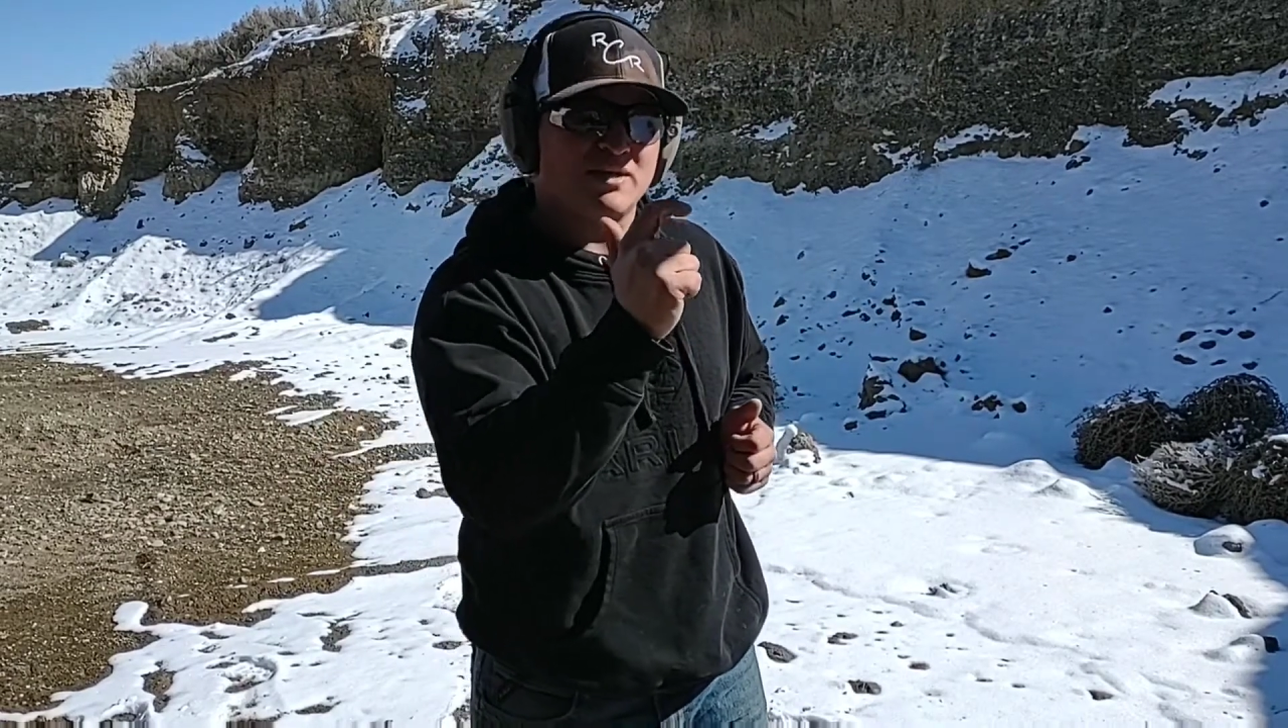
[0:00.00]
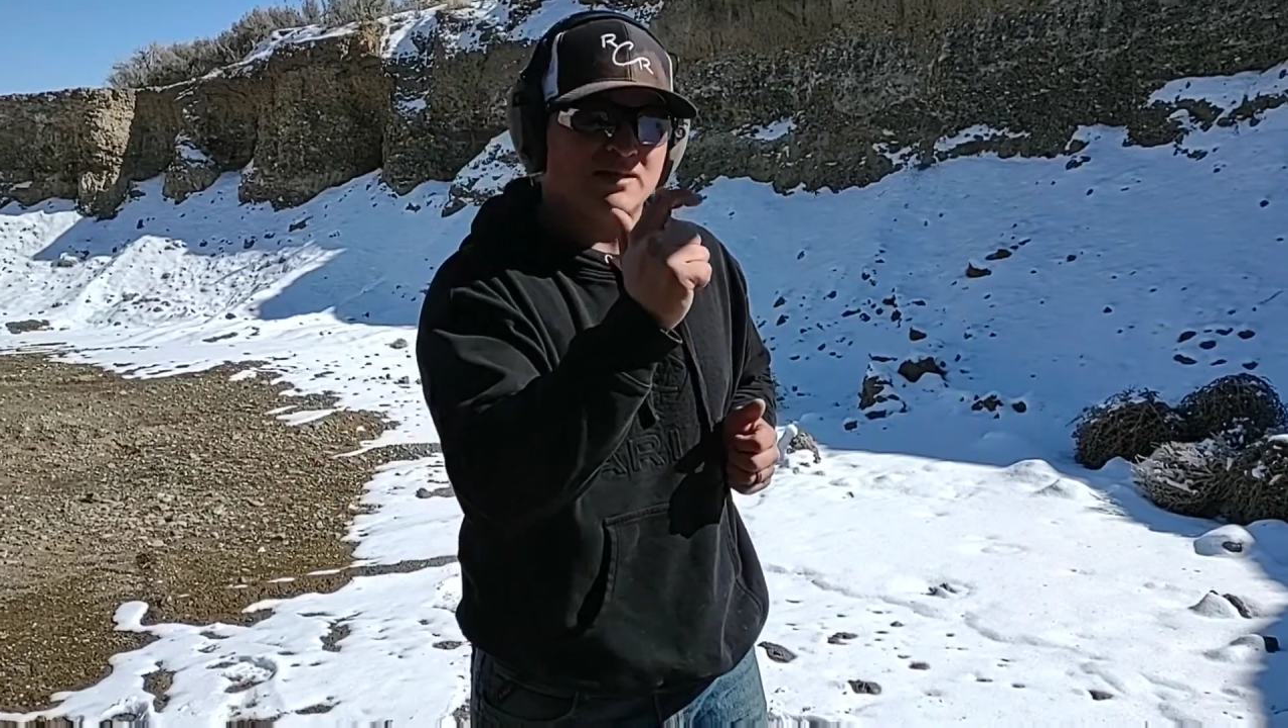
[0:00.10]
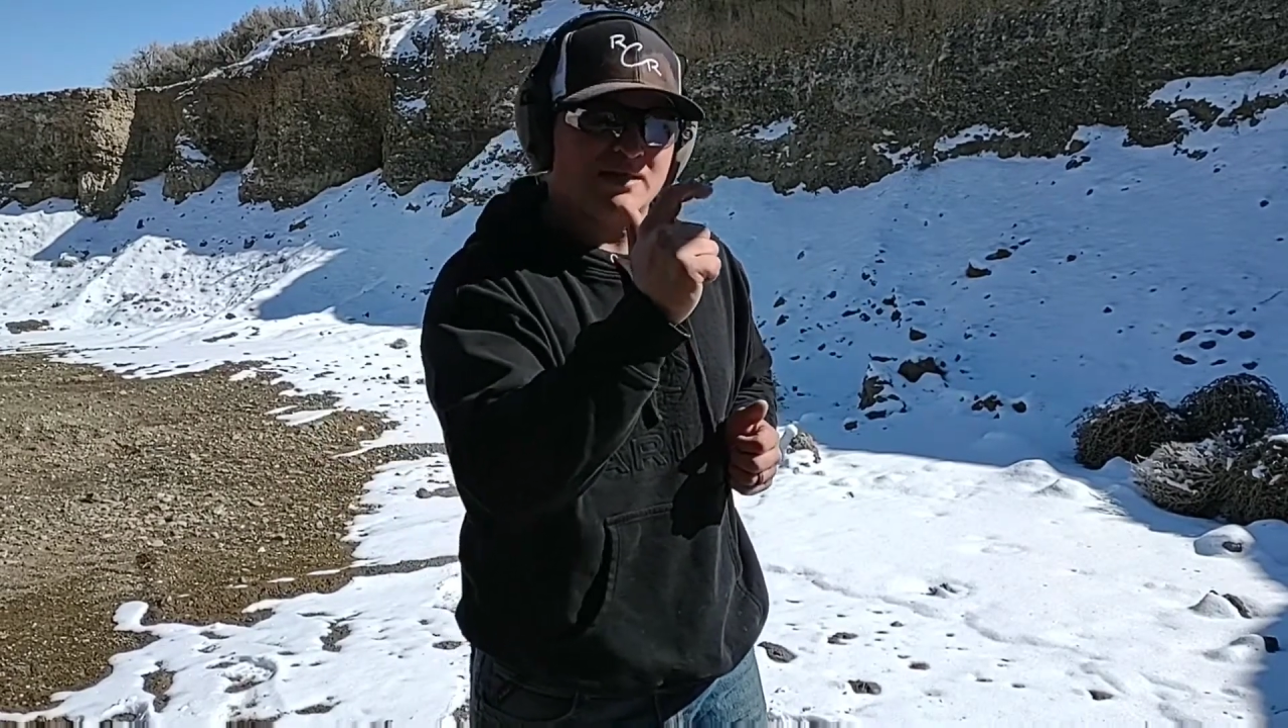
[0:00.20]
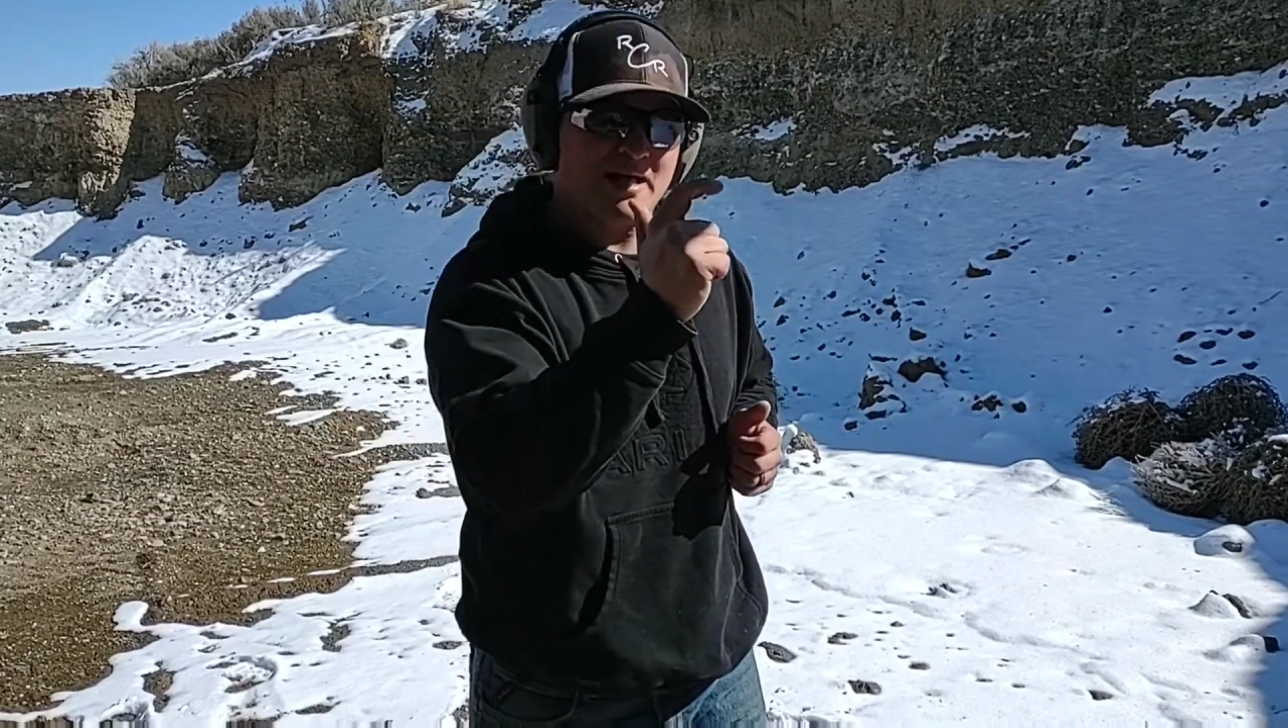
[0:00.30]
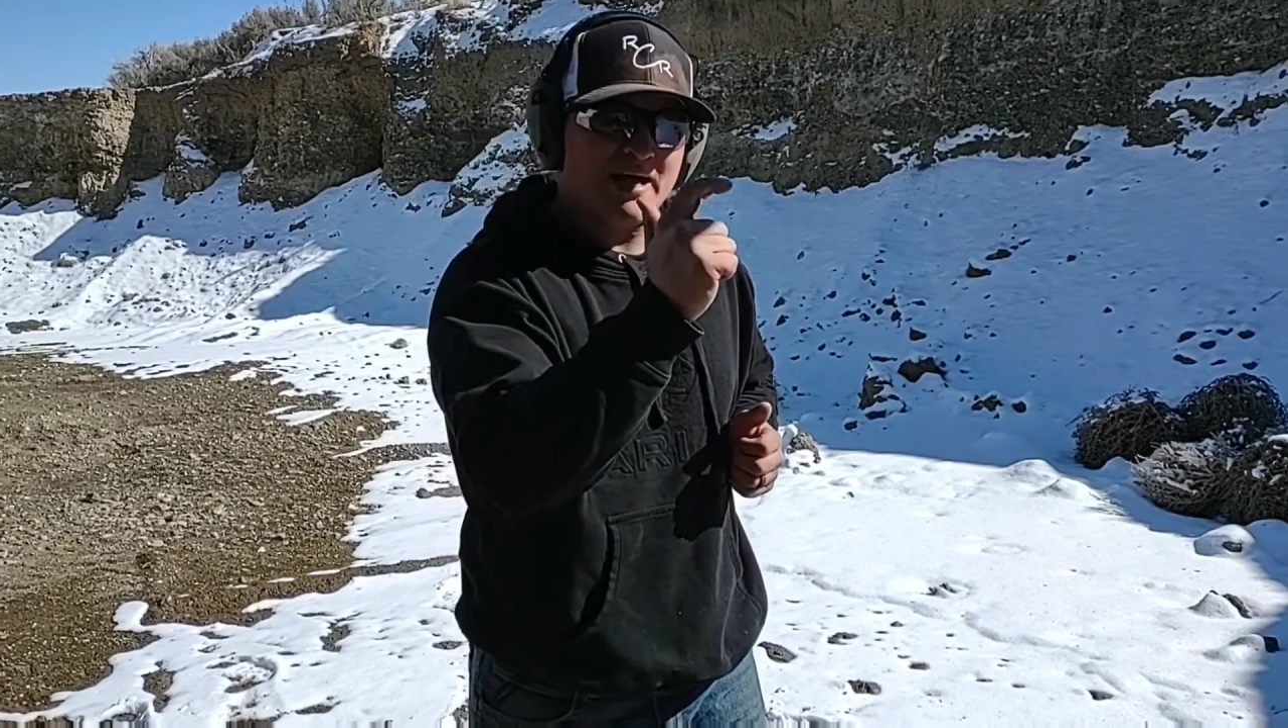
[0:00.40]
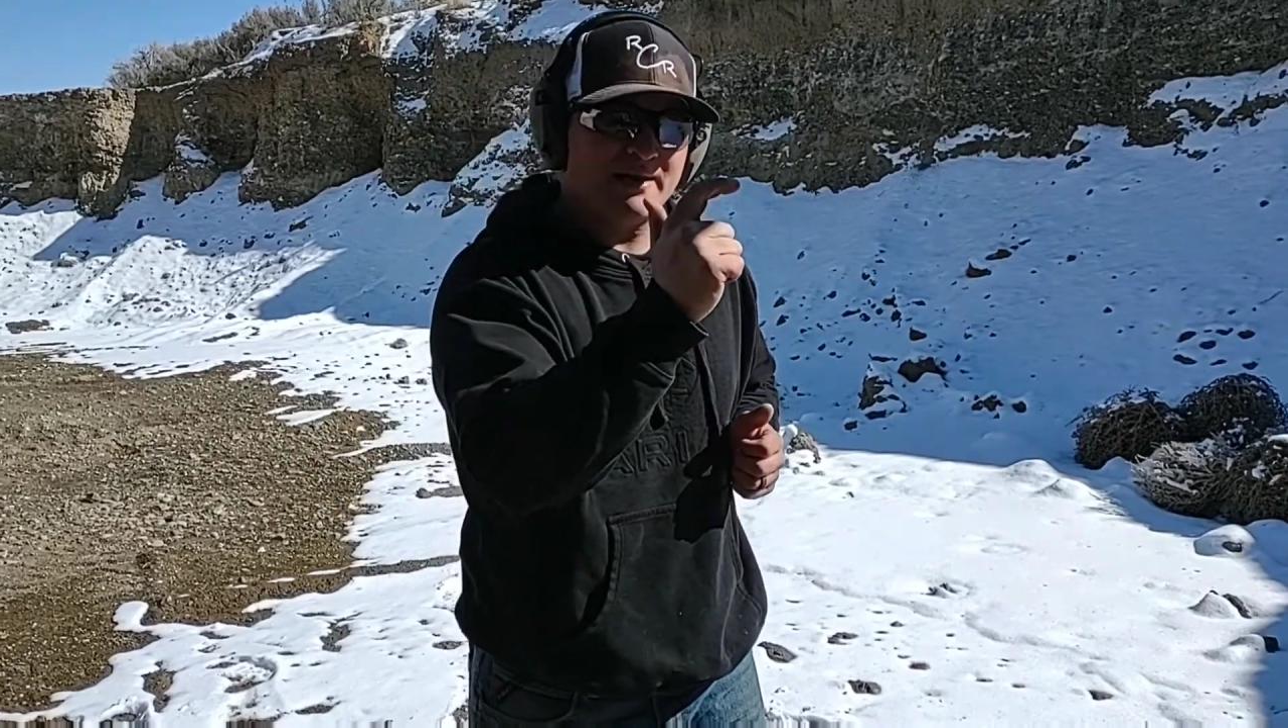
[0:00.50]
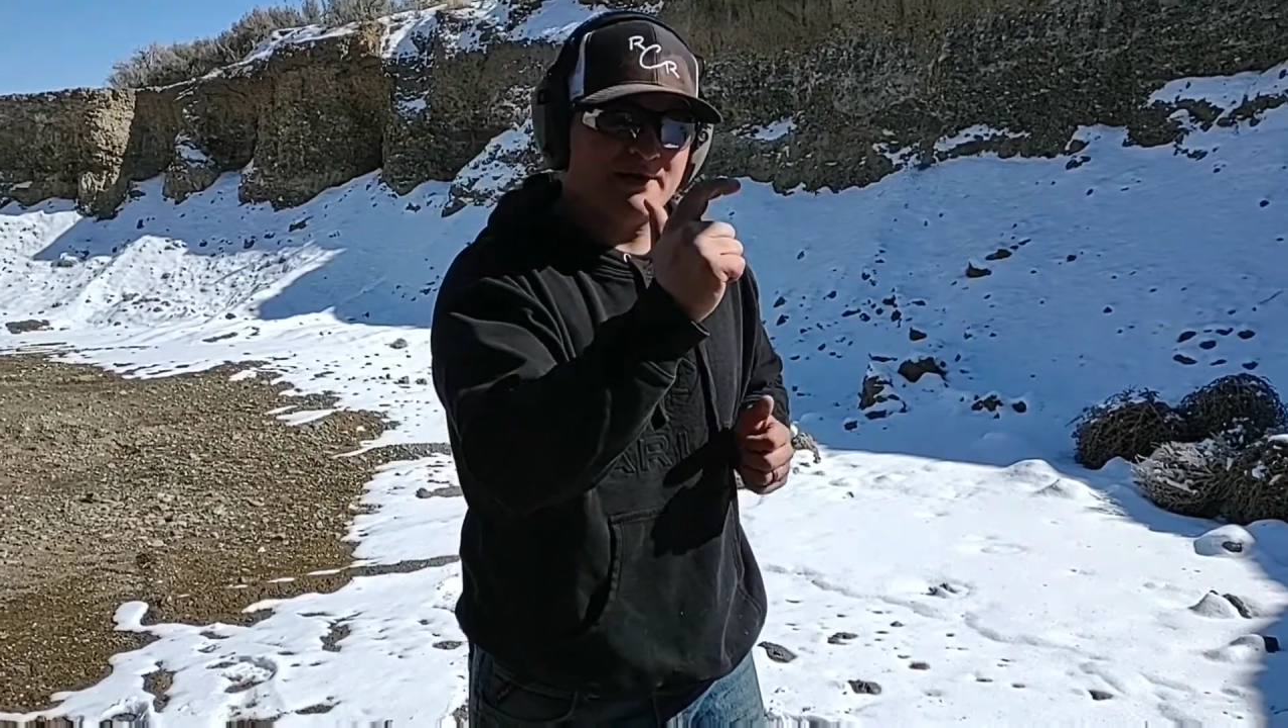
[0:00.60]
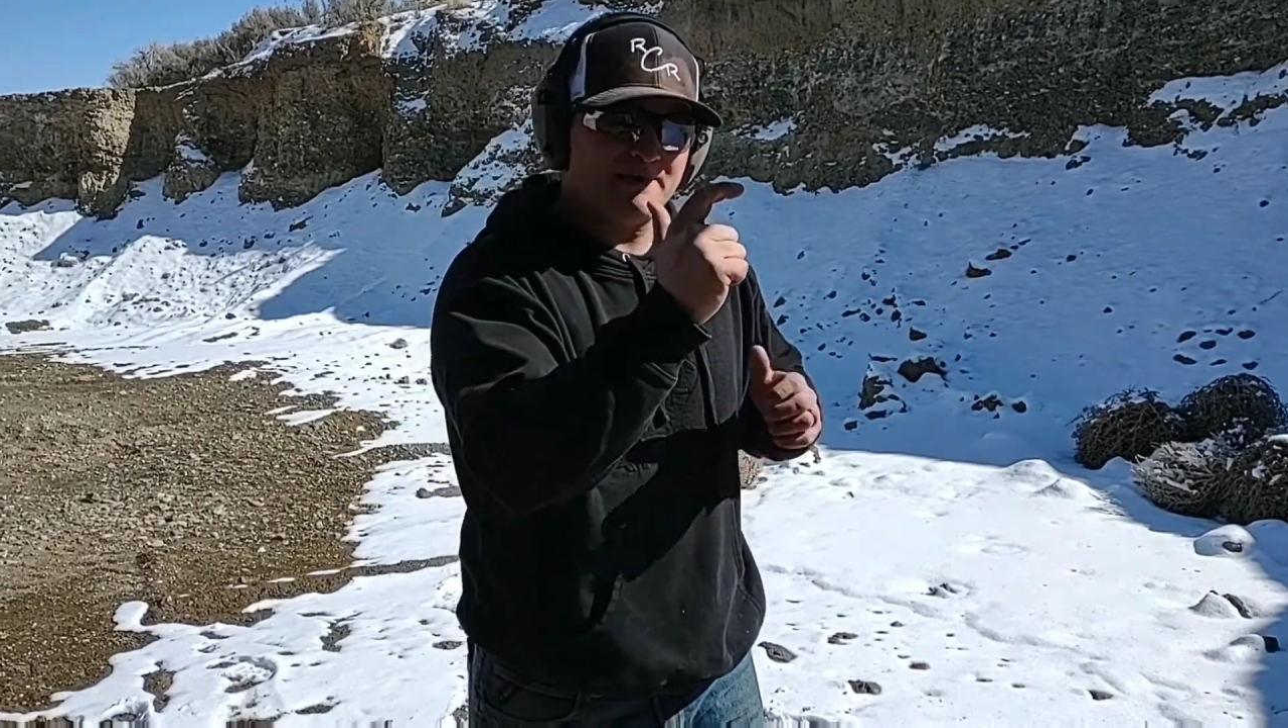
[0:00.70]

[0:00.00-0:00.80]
let